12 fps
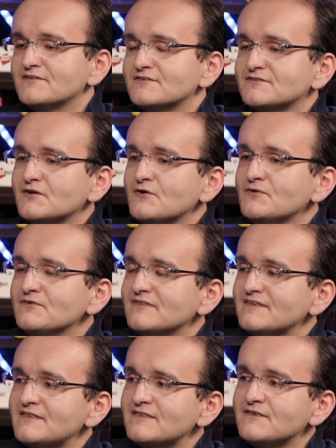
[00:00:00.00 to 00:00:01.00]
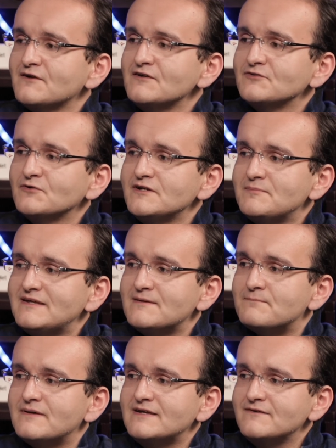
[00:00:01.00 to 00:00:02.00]
So there is going to be
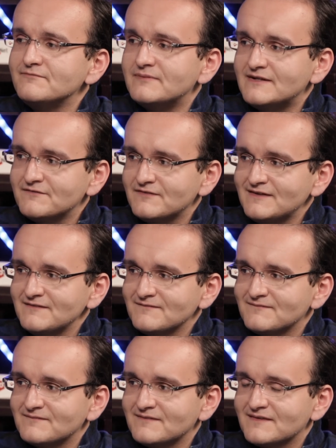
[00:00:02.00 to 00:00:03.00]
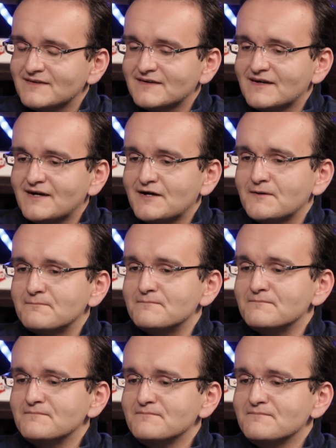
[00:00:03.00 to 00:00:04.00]
a bit of benefit, mm-hmm.
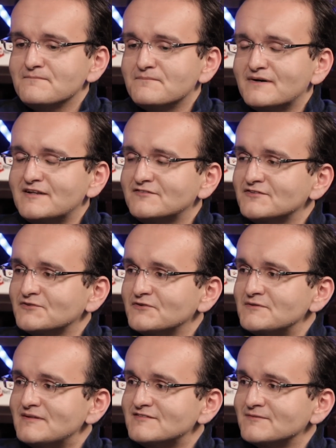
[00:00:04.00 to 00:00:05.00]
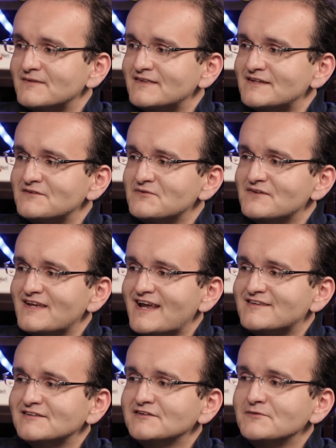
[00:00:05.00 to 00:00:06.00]
um, but it's just going to be something that
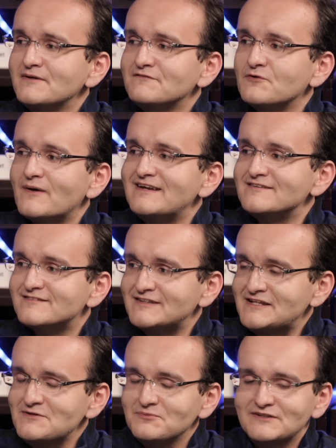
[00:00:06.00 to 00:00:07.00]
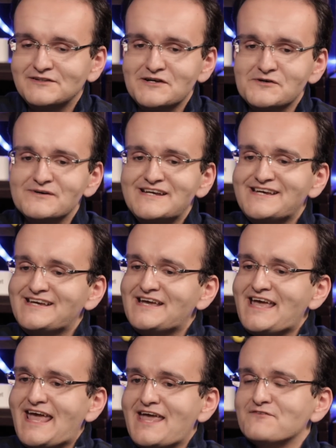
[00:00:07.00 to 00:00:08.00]
it's a little bit of a wait and see. You know,
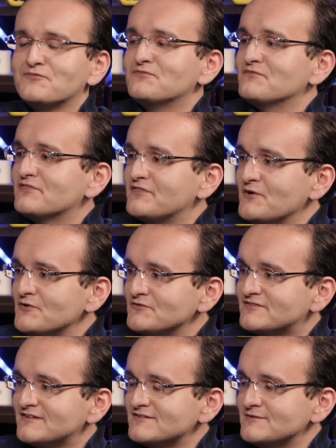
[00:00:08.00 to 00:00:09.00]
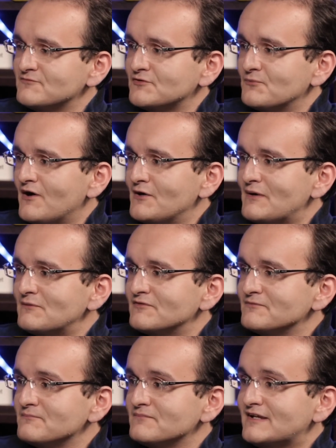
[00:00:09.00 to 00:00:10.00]
if those systems from Huawei
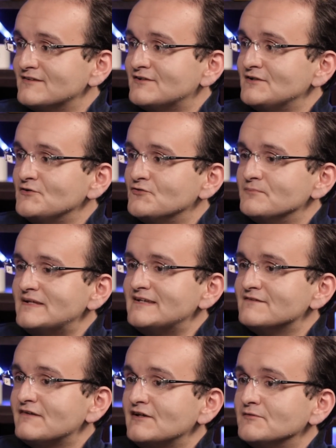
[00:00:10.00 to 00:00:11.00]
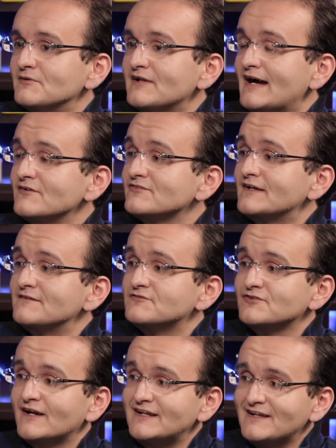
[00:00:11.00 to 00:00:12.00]
will continue to be available outside of
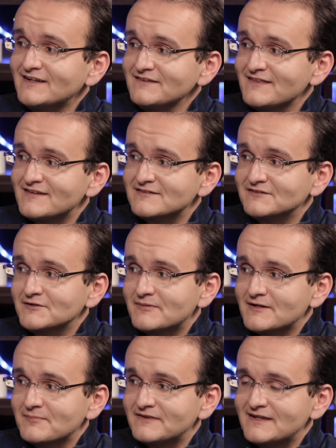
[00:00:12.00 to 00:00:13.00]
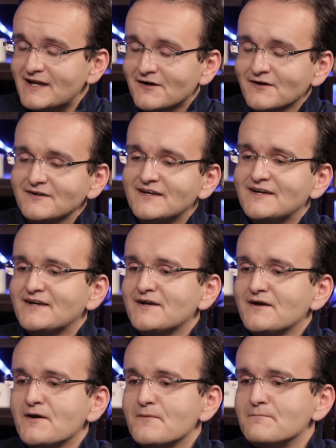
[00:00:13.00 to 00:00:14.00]
China, that's a little bit up in the air.
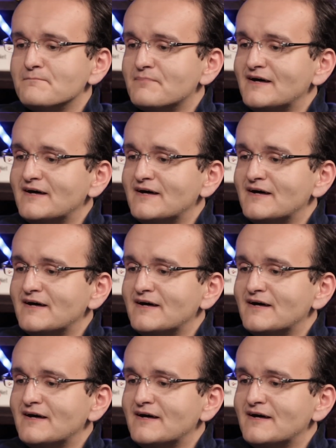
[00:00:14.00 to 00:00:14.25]
Right.